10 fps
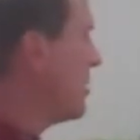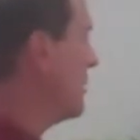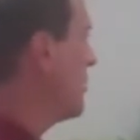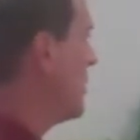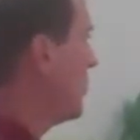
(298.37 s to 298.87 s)

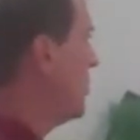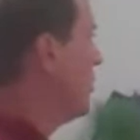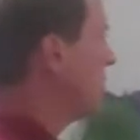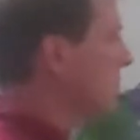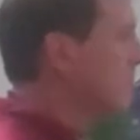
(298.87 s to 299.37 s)
up through their
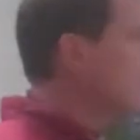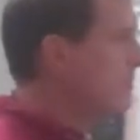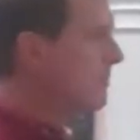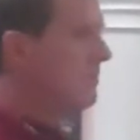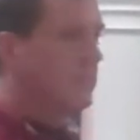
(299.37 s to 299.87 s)
roots.
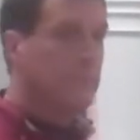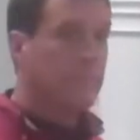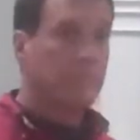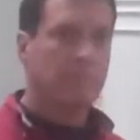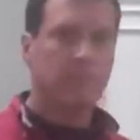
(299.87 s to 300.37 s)

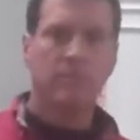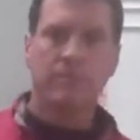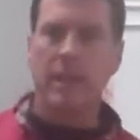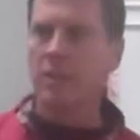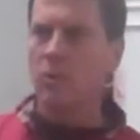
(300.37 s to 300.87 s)

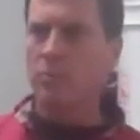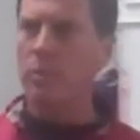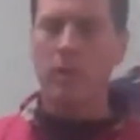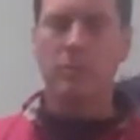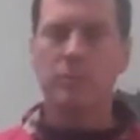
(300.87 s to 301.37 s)
they can only
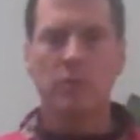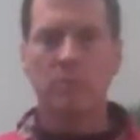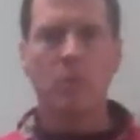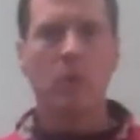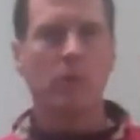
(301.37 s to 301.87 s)
pull up
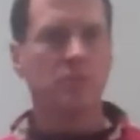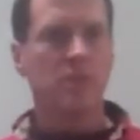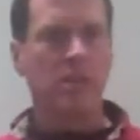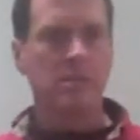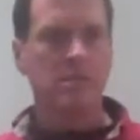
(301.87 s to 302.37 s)
certain particle
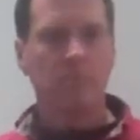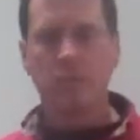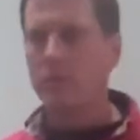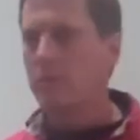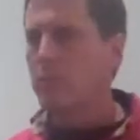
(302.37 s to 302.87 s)
sizes up
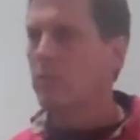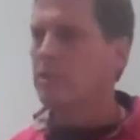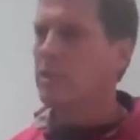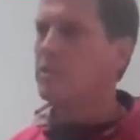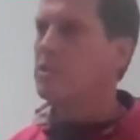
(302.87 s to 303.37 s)
through their
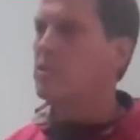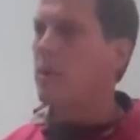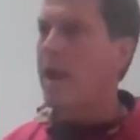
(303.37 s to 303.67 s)
roots. And it just so